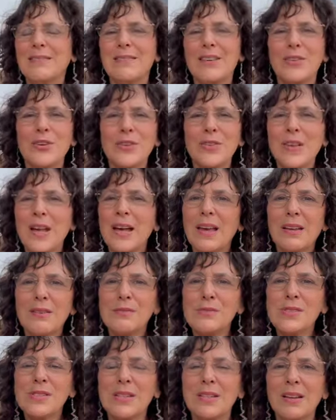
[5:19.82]
our
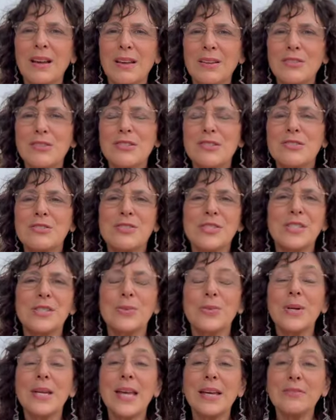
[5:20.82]
lives and others.
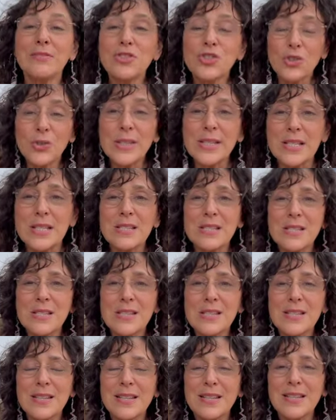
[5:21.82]
We have
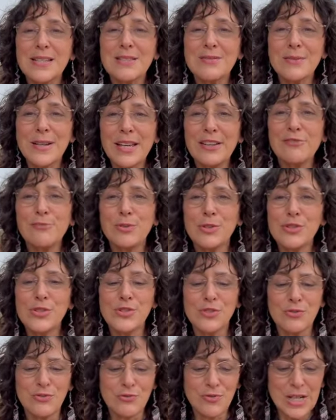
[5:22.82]
choice we have
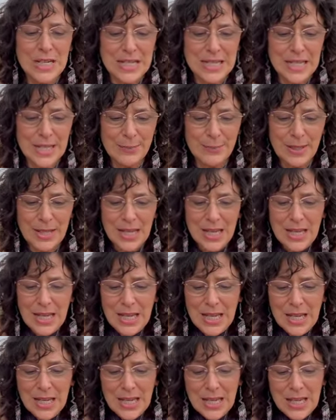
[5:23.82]
personal freedom.
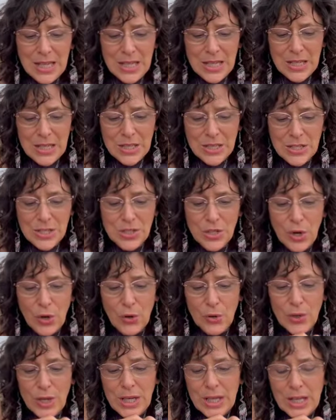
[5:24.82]

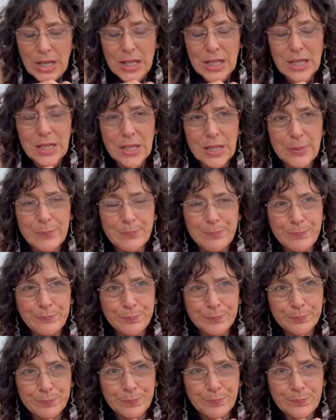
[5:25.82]
So, um,
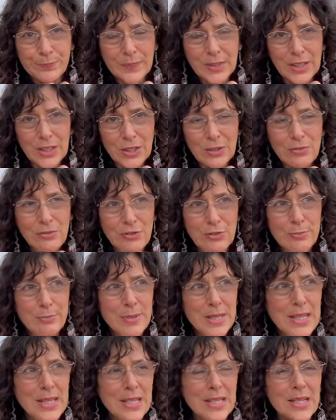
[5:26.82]
you know, for
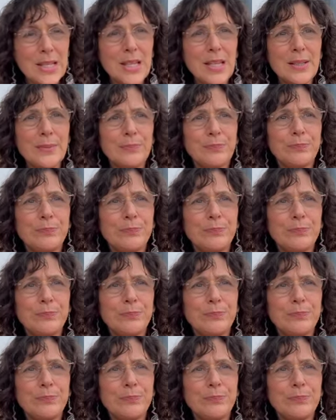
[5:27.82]
me,